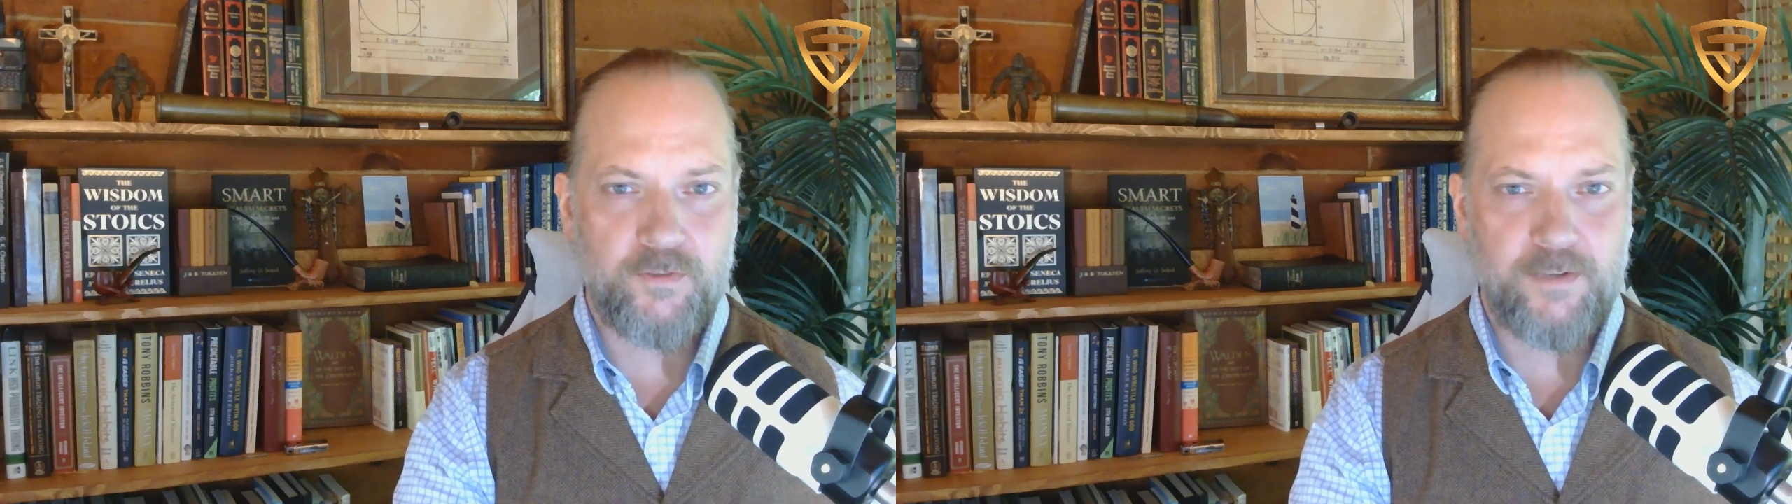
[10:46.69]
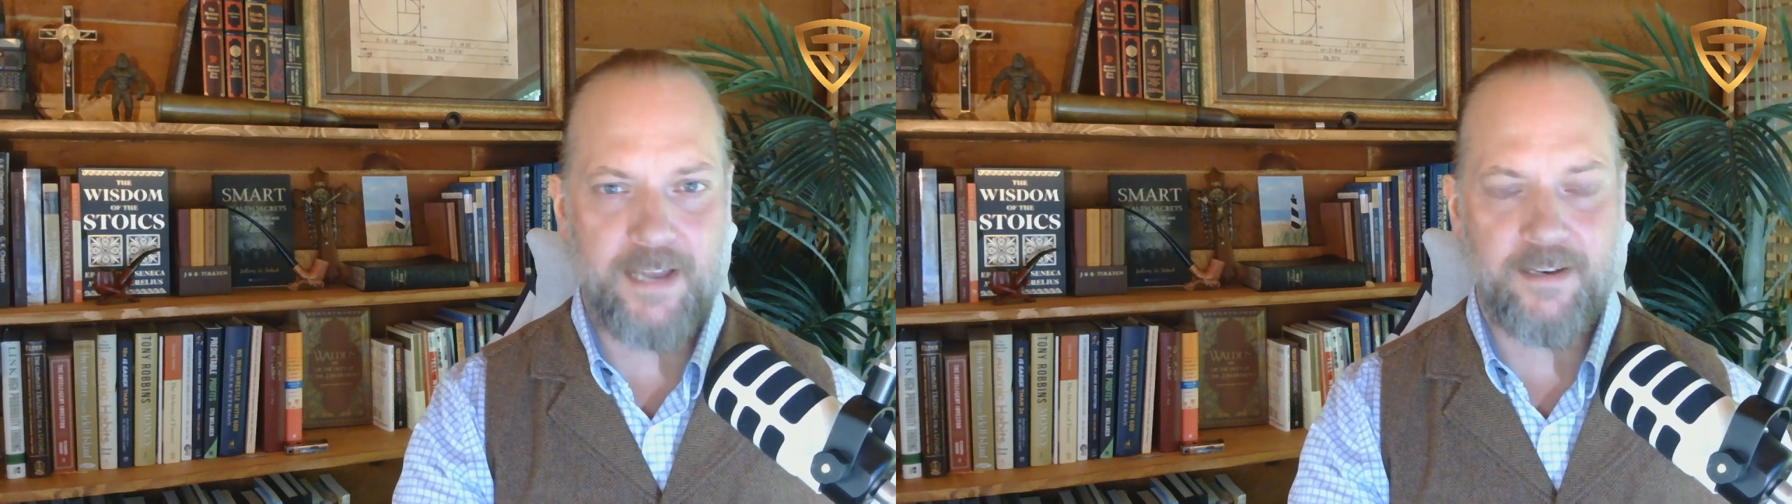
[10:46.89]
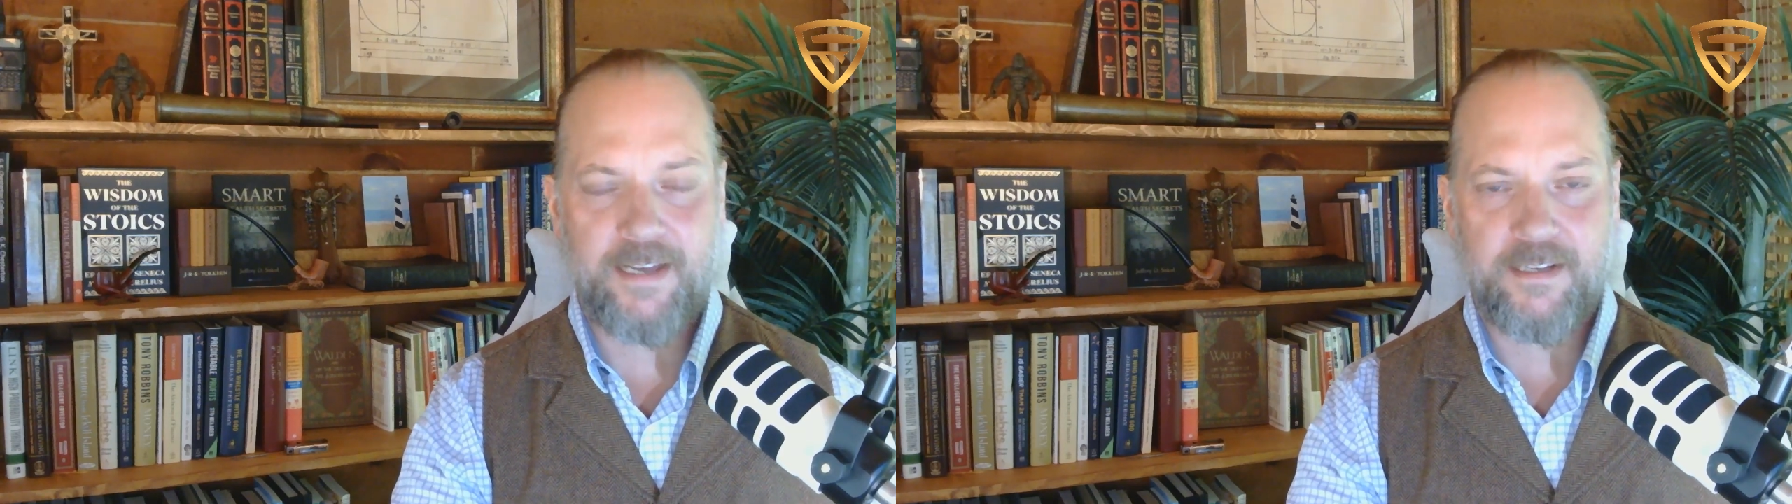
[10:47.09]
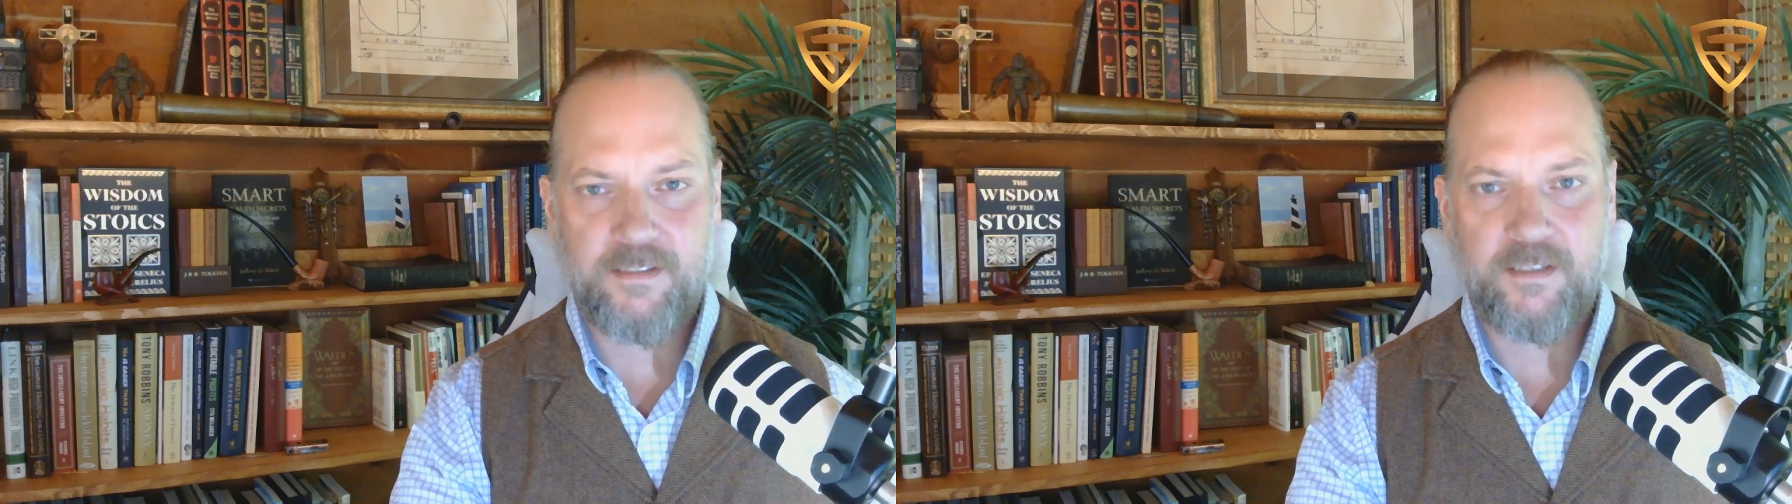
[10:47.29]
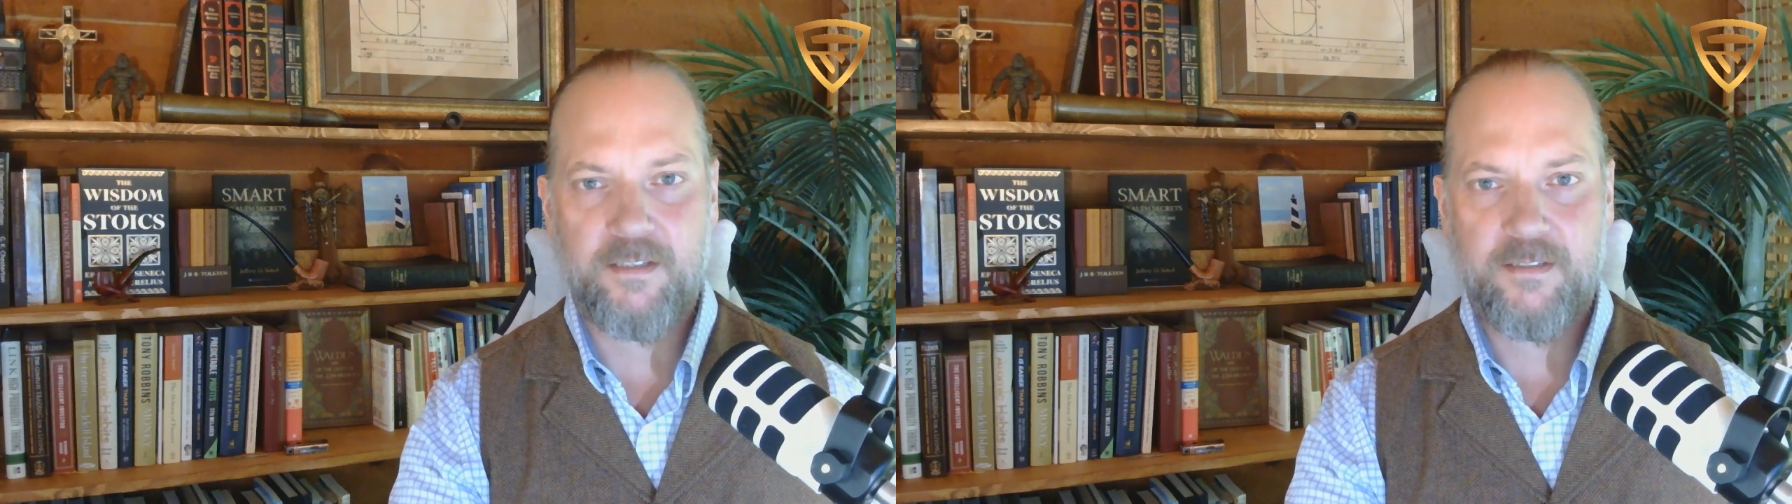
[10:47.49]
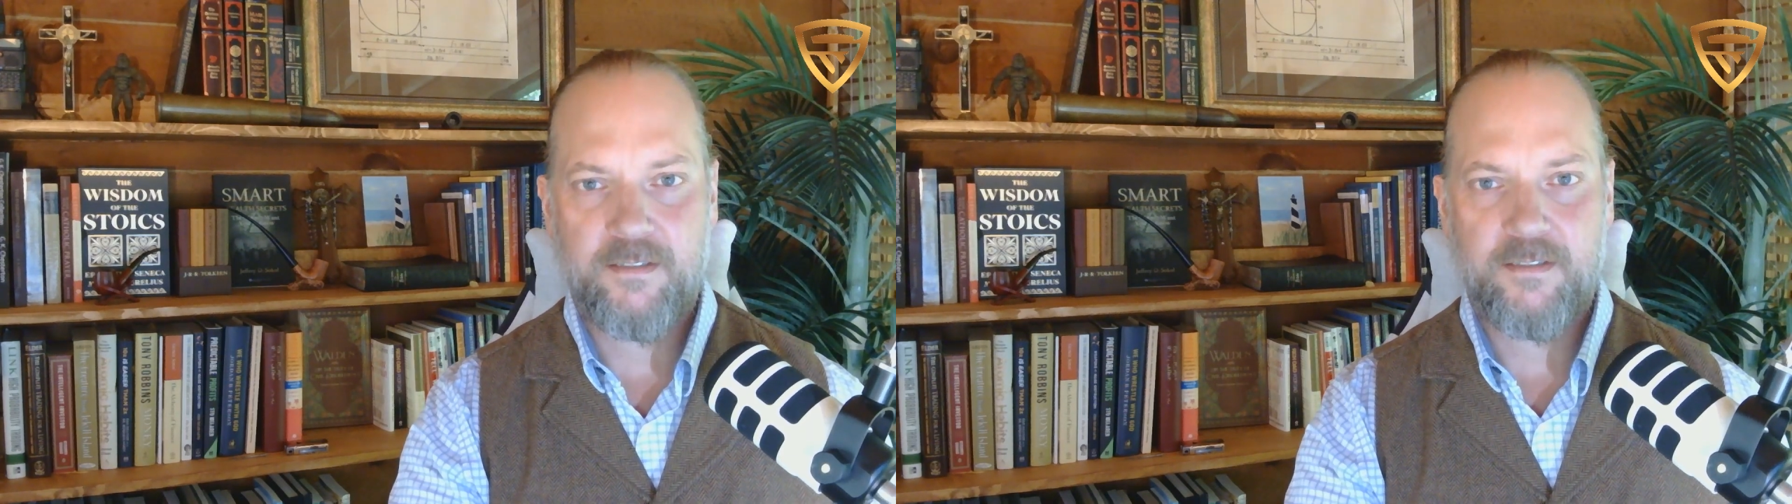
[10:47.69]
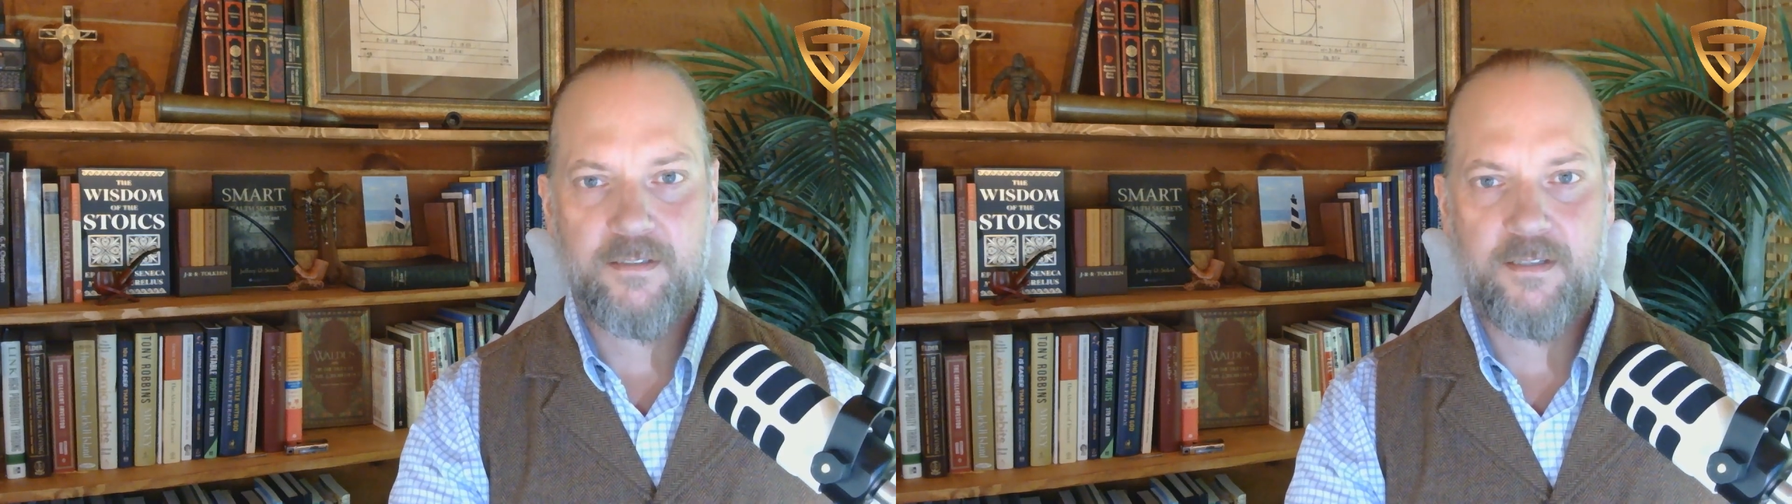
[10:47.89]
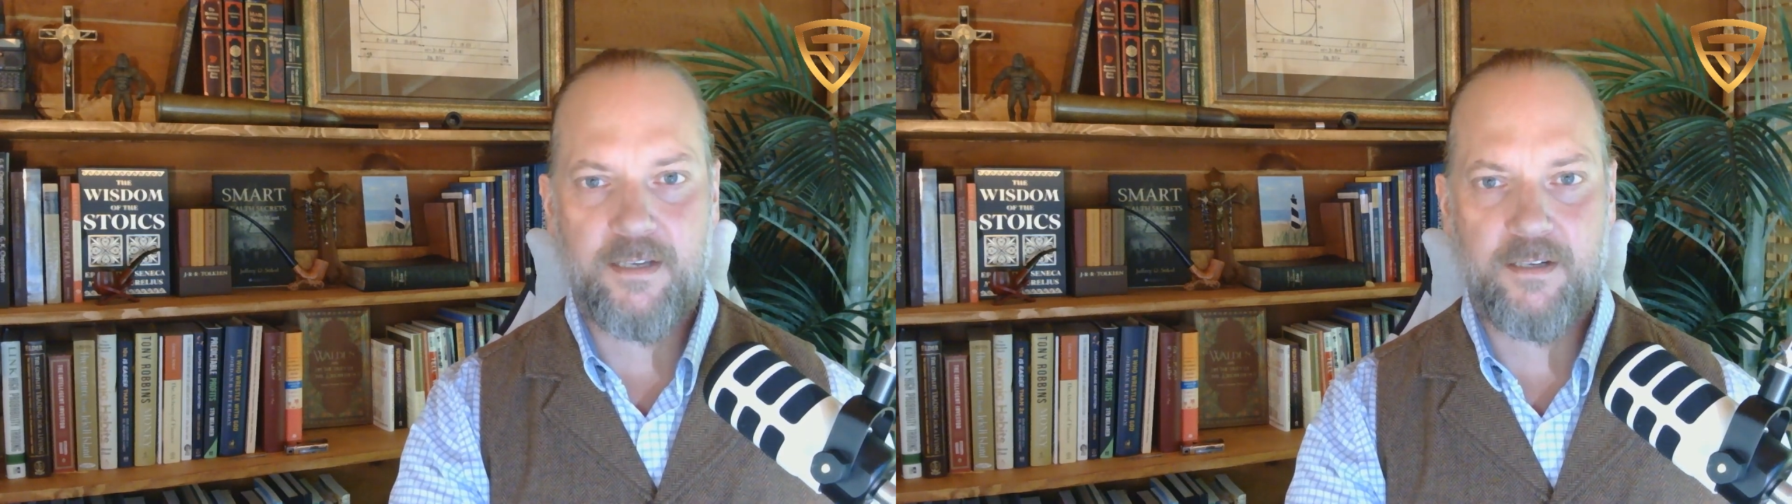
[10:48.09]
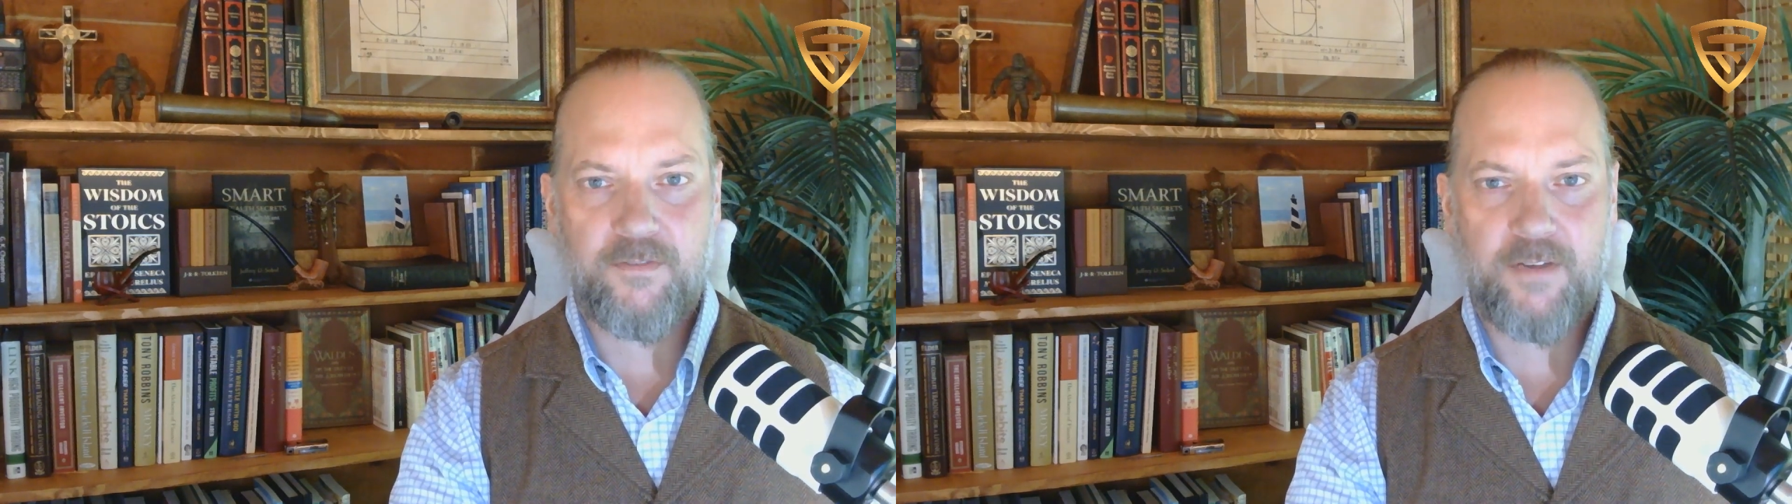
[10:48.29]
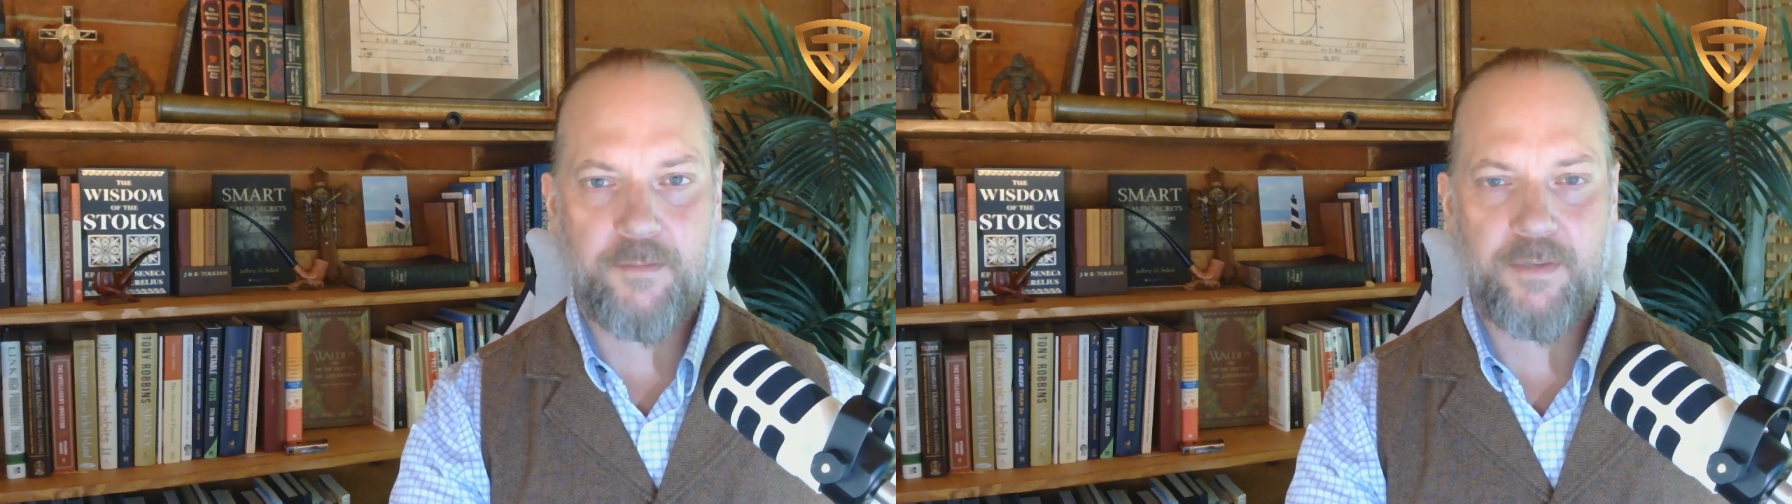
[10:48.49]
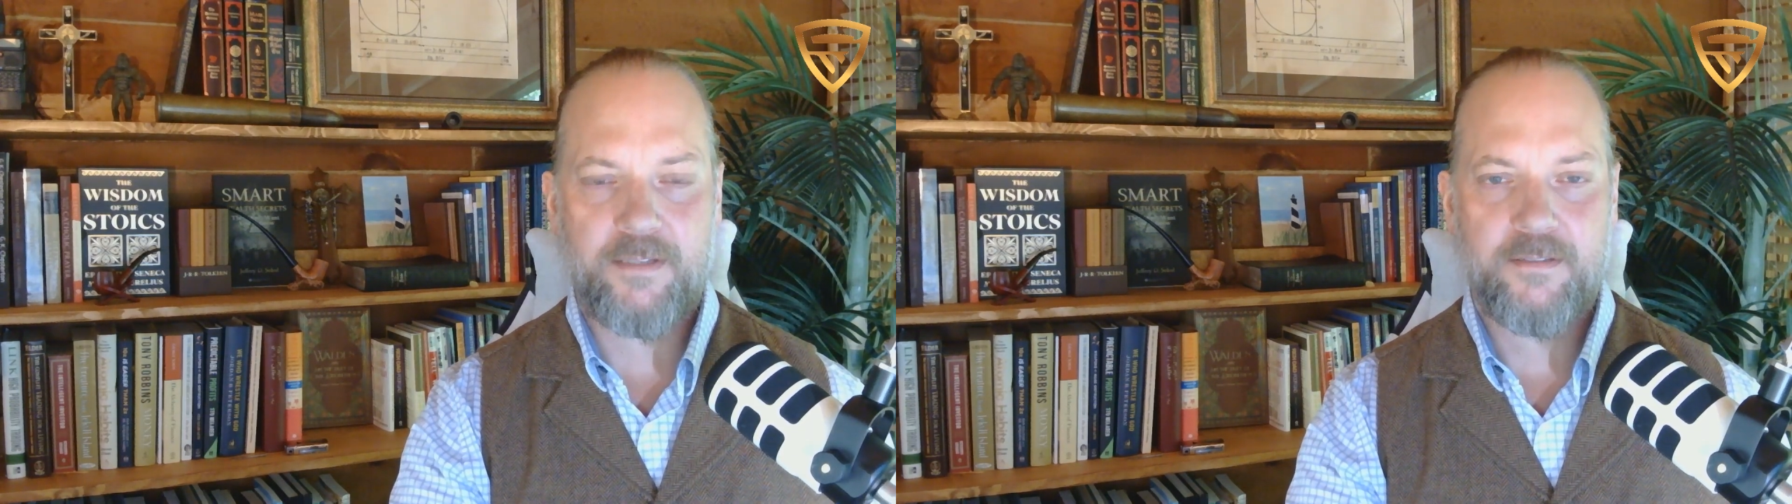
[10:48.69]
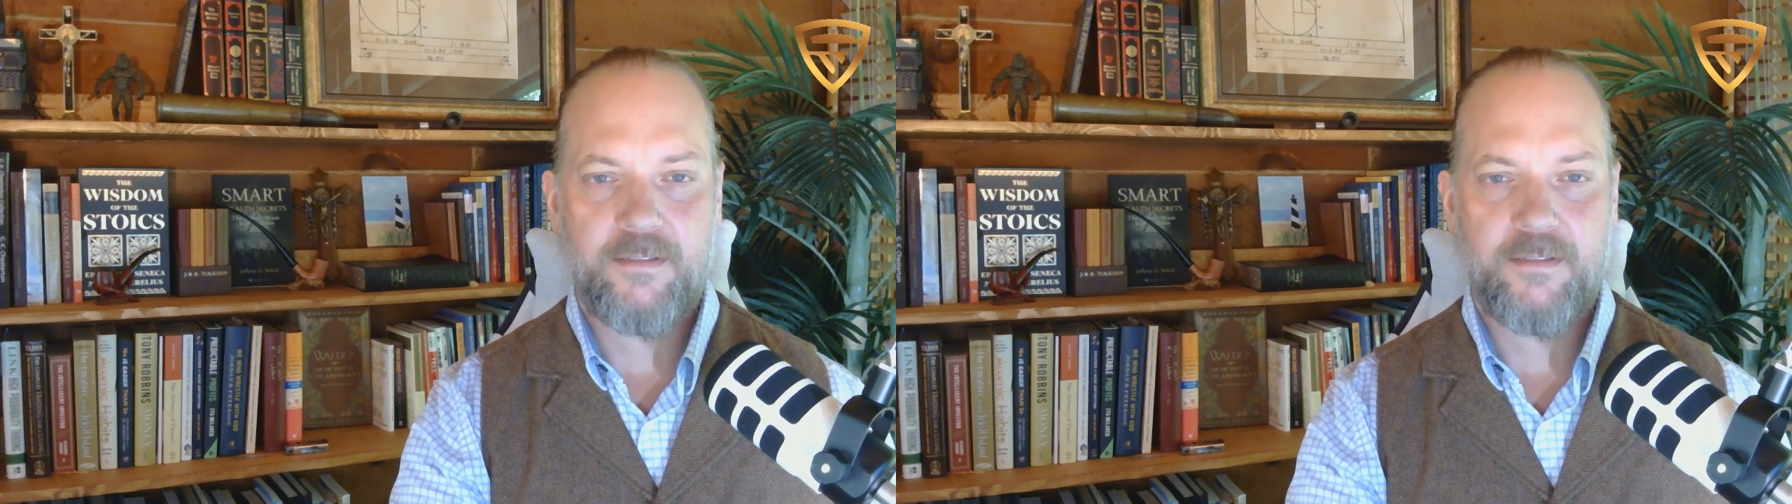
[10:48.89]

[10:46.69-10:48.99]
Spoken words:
create legacy in your family.